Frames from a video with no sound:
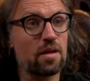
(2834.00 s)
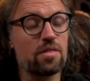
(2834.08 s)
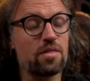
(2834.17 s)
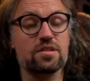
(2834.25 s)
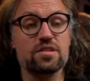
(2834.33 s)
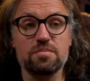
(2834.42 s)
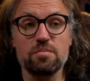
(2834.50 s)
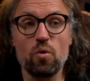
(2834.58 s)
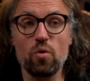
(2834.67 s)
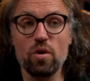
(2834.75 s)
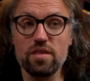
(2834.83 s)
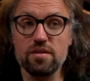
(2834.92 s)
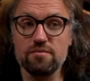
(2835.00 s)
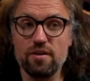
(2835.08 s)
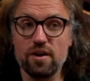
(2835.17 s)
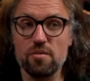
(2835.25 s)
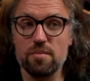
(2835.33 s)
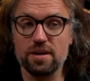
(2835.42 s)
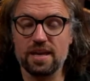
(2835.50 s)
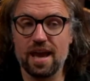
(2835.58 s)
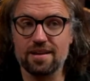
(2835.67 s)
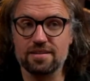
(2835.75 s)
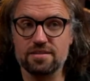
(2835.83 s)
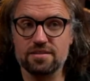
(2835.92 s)
The smaller the environment
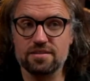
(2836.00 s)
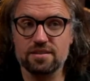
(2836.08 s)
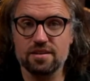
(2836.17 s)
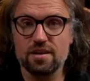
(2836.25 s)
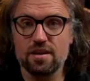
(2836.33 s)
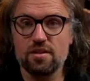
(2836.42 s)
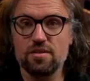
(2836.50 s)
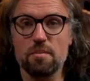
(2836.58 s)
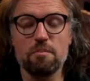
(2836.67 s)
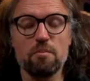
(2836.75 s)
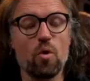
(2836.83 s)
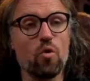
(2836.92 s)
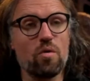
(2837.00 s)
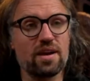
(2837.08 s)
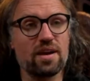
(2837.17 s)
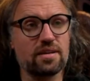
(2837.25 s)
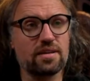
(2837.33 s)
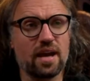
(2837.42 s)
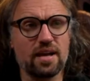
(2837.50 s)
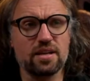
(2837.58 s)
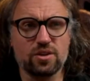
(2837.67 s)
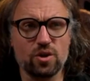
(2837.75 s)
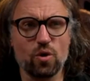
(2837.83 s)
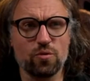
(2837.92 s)
gets, the more I can kind
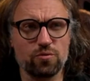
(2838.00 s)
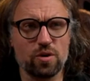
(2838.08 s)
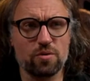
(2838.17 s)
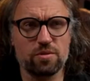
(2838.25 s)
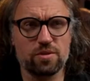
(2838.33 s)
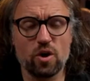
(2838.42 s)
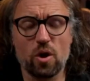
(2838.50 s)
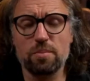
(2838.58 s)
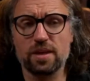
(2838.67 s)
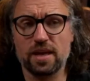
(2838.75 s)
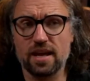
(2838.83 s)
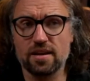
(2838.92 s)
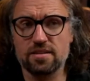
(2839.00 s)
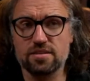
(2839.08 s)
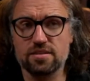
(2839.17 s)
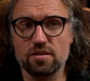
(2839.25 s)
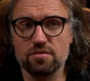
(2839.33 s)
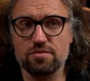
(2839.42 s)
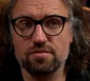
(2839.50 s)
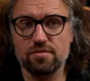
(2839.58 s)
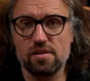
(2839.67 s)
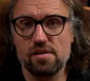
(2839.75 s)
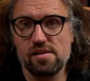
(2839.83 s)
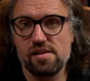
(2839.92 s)
of go for it with complicated stuff
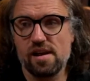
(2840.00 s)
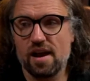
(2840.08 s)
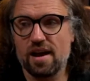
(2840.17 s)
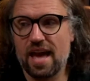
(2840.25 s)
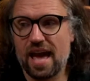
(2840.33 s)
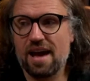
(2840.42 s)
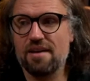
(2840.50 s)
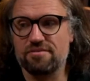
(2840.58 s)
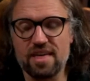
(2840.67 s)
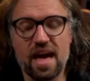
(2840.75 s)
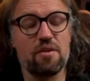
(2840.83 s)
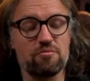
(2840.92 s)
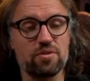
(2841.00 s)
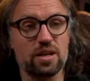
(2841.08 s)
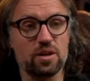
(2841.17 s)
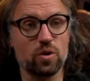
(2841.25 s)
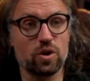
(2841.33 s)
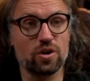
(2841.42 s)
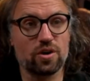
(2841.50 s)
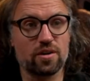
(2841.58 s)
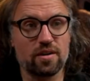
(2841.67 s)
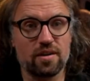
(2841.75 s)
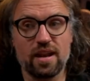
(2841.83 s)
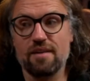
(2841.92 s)
and have that really work
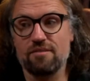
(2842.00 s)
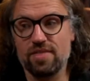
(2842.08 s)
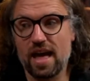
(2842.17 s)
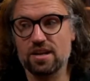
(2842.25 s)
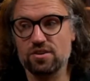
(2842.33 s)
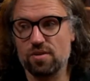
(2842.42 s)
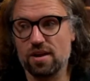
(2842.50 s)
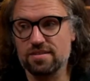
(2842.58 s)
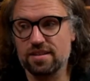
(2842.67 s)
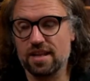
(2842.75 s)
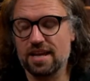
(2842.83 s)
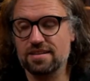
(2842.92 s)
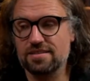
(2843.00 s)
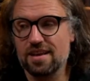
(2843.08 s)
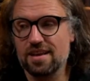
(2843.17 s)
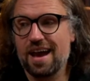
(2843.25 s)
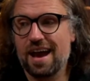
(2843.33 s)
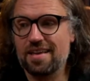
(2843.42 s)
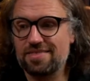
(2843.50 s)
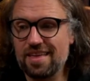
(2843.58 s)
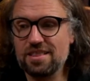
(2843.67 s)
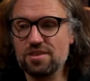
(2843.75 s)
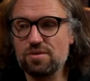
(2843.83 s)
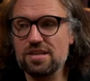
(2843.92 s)
and have that translate. I
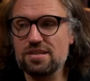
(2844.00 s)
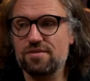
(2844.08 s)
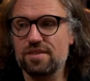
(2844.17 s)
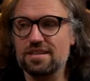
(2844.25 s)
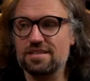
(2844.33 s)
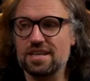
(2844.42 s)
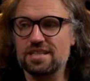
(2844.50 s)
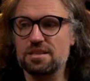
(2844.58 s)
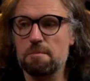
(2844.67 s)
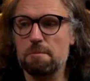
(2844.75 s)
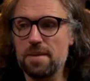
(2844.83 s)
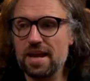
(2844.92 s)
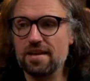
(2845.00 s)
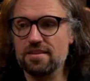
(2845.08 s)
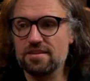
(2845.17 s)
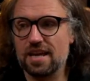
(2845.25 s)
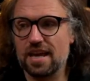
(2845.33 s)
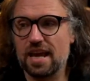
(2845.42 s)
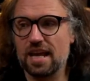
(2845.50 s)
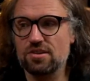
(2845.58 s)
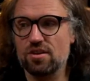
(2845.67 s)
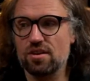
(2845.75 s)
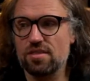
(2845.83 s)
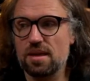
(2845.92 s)
think the reason for this is the bigger the
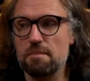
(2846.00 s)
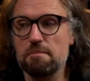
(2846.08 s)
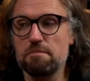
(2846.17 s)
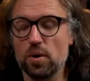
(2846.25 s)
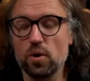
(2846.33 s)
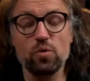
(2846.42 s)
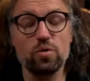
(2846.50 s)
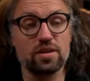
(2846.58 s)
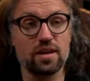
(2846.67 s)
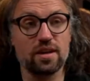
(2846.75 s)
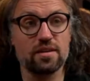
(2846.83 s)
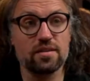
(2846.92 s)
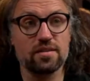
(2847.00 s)
stage, the bolder